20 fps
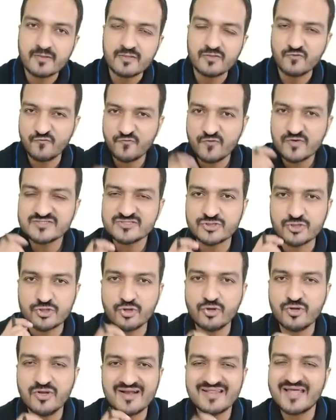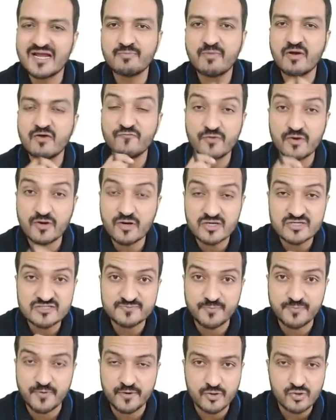The first unit that my workers
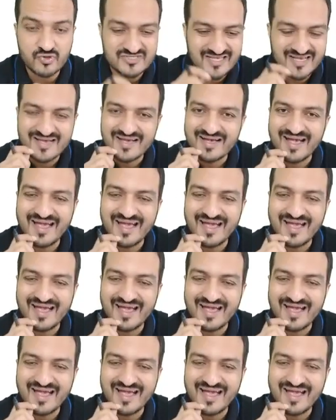produced,